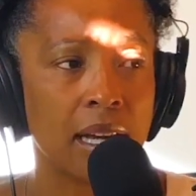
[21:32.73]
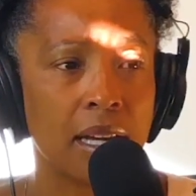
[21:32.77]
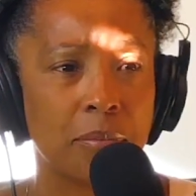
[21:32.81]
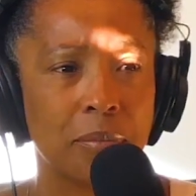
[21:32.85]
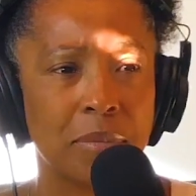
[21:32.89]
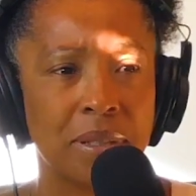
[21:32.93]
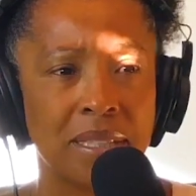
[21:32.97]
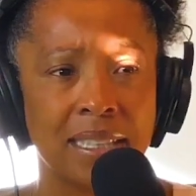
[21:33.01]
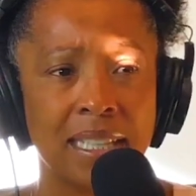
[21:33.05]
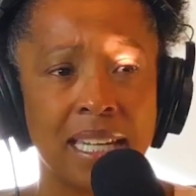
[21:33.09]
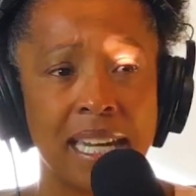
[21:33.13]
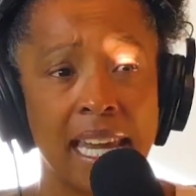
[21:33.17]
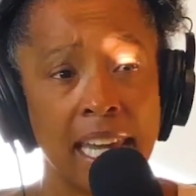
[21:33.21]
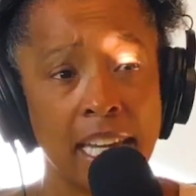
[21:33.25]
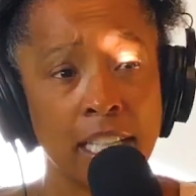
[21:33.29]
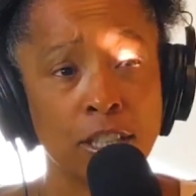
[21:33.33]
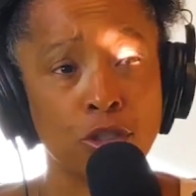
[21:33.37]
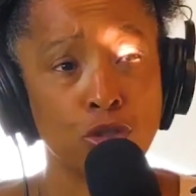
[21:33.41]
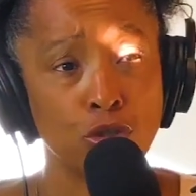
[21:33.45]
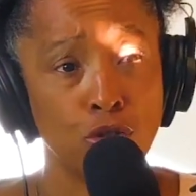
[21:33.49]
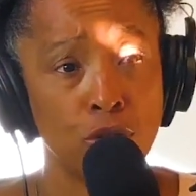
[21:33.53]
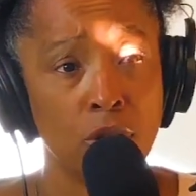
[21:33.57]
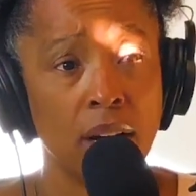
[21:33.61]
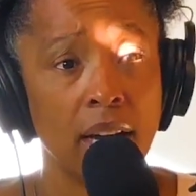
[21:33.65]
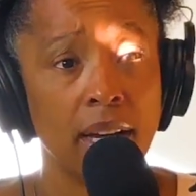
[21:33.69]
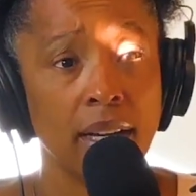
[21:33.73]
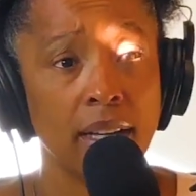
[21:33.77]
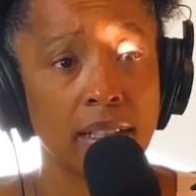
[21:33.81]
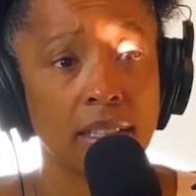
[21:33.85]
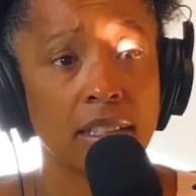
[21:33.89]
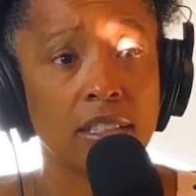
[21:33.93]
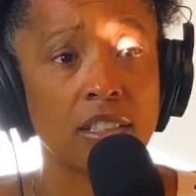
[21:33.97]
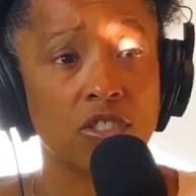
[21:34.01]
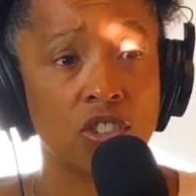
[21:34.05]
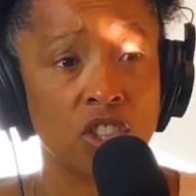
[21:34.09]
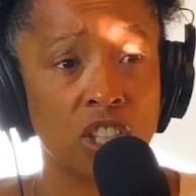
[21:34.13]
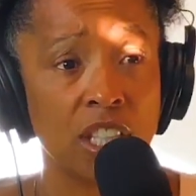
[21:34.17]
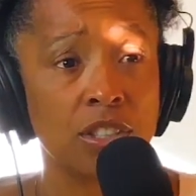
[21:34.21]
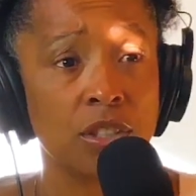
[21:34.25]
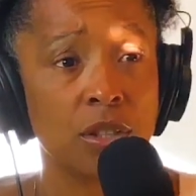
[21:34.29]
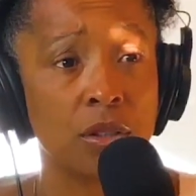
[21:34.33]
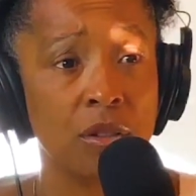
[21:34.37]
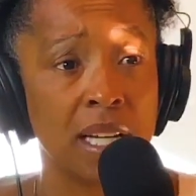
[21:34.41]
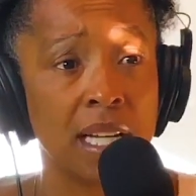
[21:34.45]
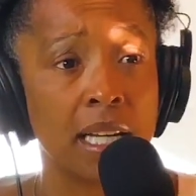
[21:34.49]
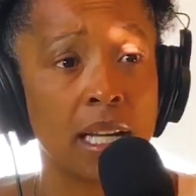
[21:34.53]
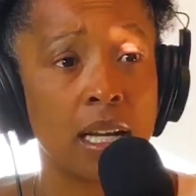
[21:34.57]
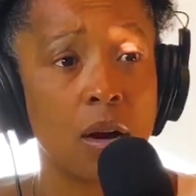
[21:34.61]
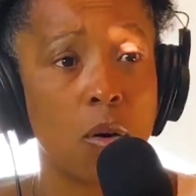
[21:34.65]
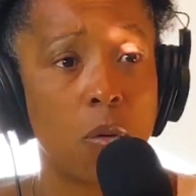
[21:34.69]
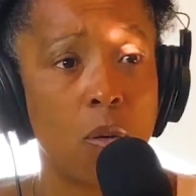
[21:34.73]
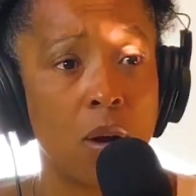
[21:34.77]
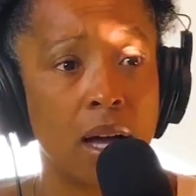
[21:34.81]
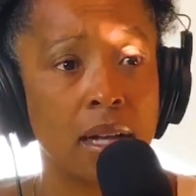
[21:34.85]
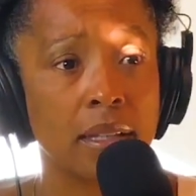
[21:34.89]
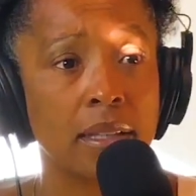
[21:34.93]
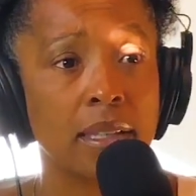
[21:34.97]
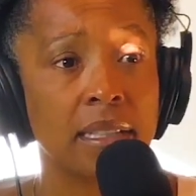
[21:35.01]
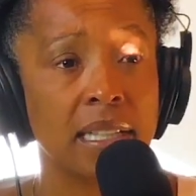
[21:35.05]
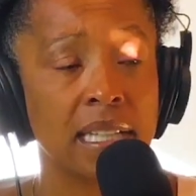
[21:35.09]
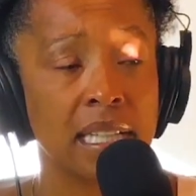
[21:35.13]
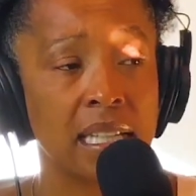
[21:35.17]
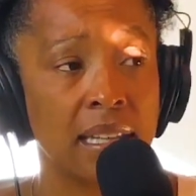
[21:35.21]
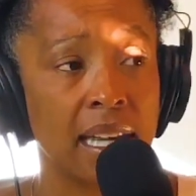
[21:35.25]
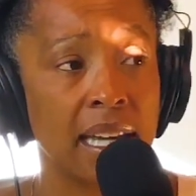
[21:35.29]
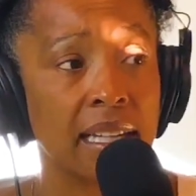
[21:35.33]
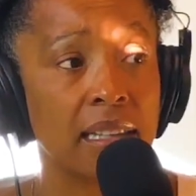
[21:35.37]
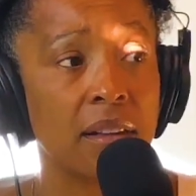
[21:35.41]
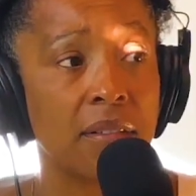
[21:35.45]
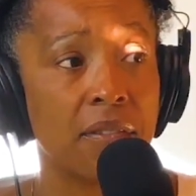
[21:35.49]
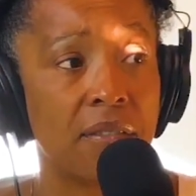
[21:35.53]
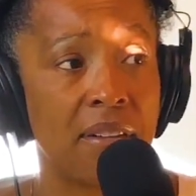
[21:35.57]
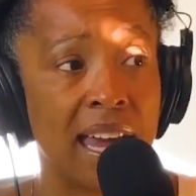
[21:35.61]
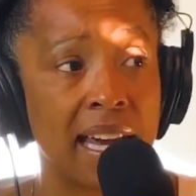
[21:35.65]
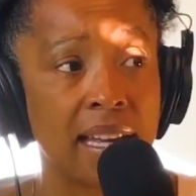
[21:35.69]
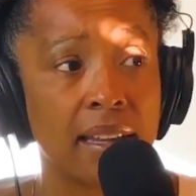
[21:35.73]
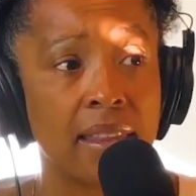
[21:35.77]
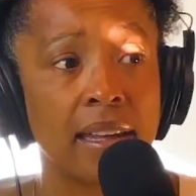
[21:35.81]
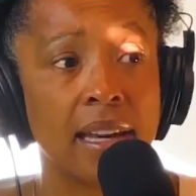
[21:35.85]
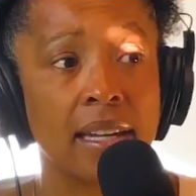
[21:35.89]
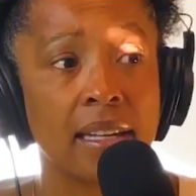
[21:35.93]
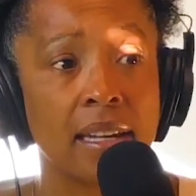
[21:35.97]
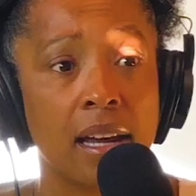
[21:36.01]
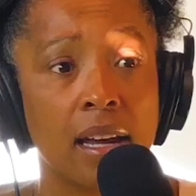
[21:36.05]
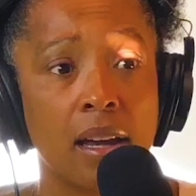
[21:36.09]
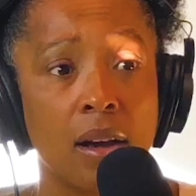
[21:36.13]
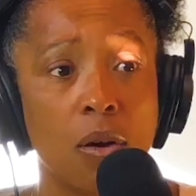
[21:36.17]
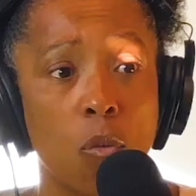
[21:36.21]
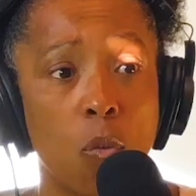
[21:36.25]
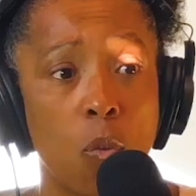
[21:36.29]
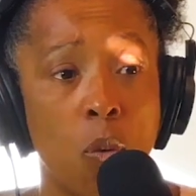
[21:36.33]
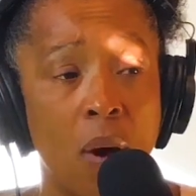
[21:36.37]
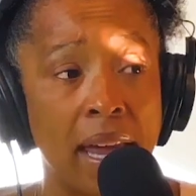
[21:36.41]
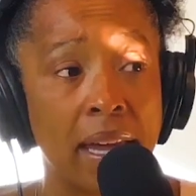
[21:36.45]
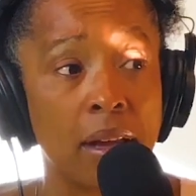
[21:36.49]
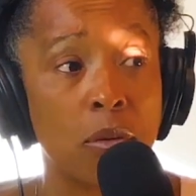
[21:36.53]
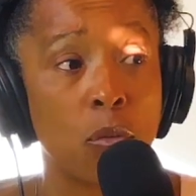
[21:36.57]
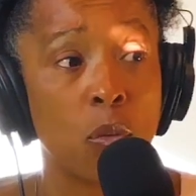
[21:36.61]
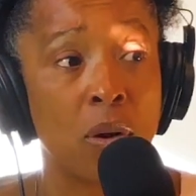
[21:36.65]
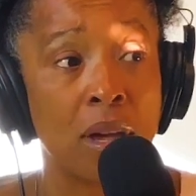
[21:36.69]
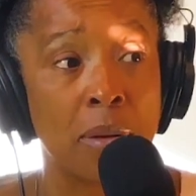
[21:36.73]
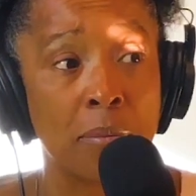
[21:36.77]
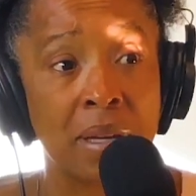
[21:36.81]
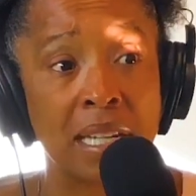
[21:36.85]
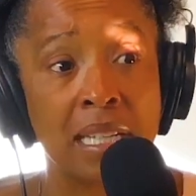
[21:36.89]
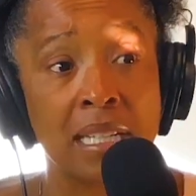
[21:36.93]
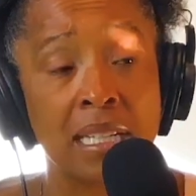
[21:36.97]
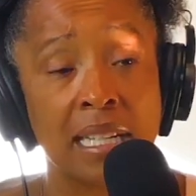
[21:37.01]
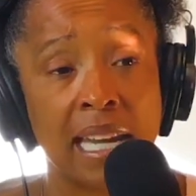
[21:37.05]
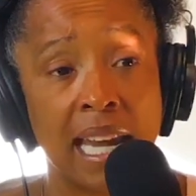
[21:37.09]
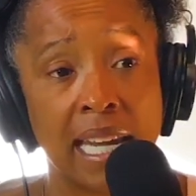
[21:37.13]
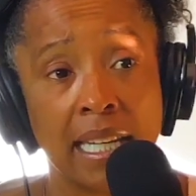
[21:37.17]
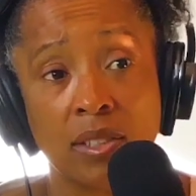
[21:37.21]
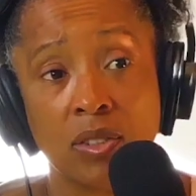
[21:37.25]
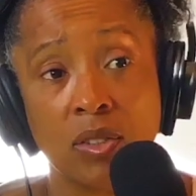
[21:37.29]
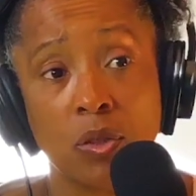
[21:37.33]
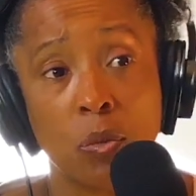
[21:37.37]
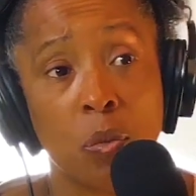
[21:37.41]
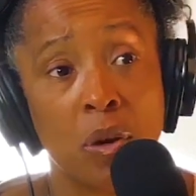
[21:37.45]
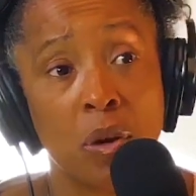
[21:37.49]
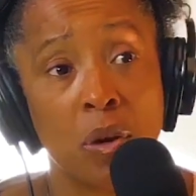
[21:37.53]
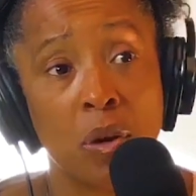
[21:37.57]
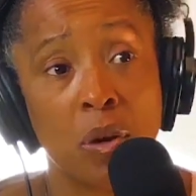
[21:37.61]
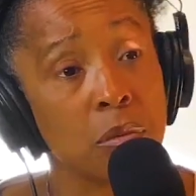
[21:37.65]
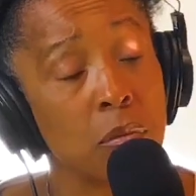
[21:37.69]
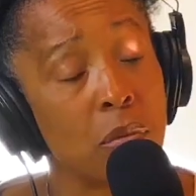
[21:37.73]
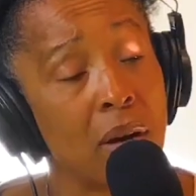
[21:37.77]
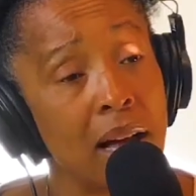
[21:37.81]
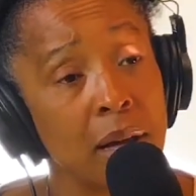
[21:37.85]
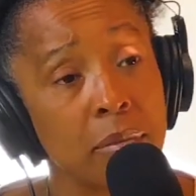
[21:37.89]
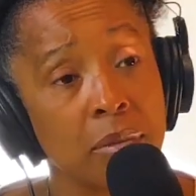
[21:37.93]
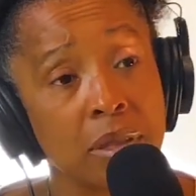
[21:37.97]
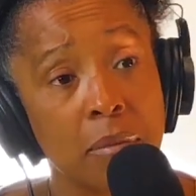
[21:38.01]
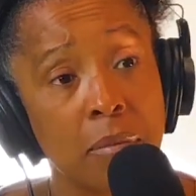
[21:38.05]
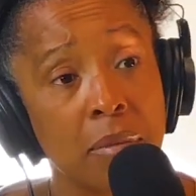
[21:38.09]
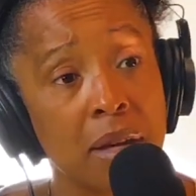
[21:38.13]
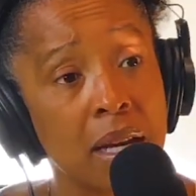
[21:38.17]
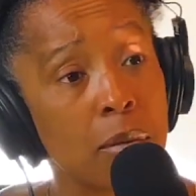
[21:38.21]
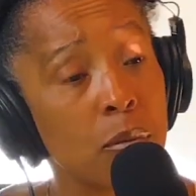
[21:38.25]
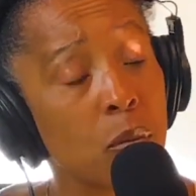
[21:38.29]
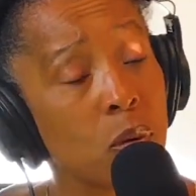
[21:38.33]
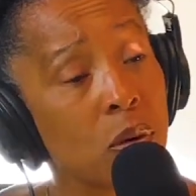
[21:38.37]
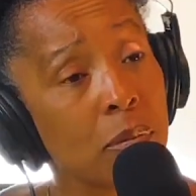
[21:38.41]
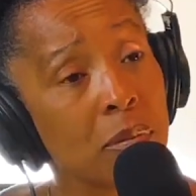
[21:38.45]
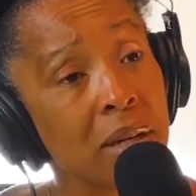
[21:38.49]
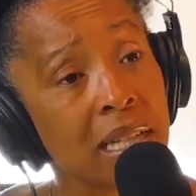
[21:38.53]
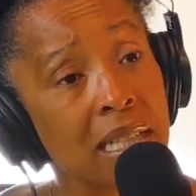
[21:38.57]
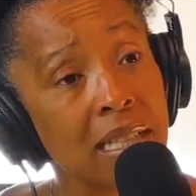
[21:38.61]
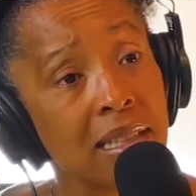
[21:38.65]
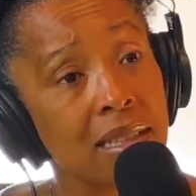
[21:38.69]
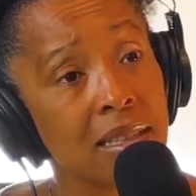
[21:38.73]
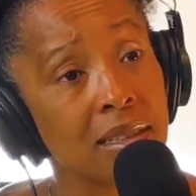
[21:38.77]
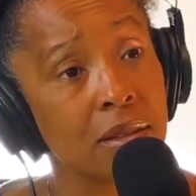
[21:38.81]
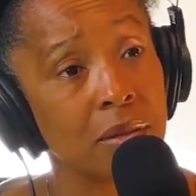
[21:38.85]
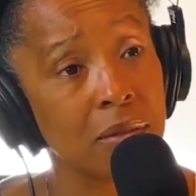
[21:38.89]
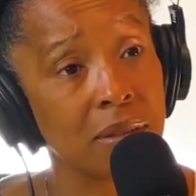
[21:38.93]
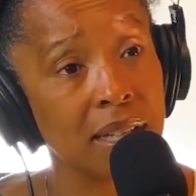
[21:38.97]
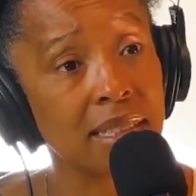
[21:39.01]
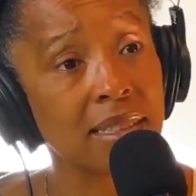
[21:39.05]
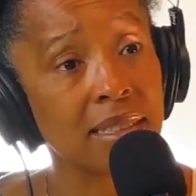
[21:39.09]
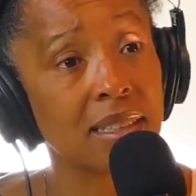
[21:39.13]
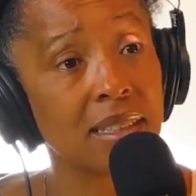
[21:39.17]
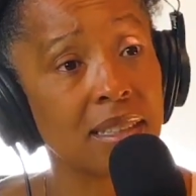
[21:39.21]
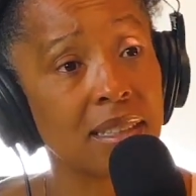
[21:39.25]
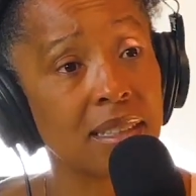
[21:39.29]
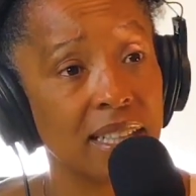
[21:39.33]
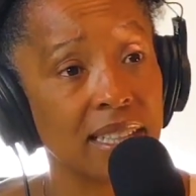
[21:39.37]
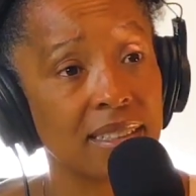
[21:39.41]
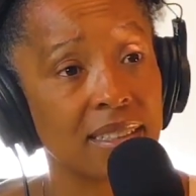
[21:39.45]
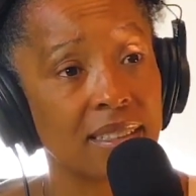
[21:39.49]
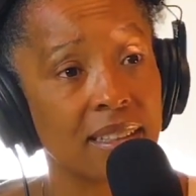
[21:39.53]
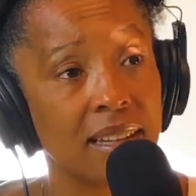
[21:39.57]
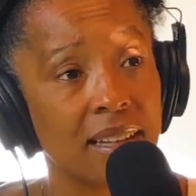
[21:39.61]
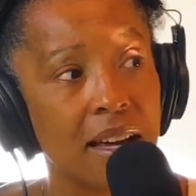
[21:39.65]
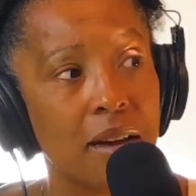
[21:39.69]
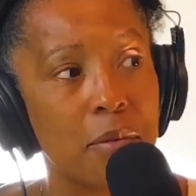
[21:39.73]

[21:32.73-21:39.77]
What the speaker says: but the intra-gender inequality, like the fact that white women and Asian women probably make more money than the rest of us.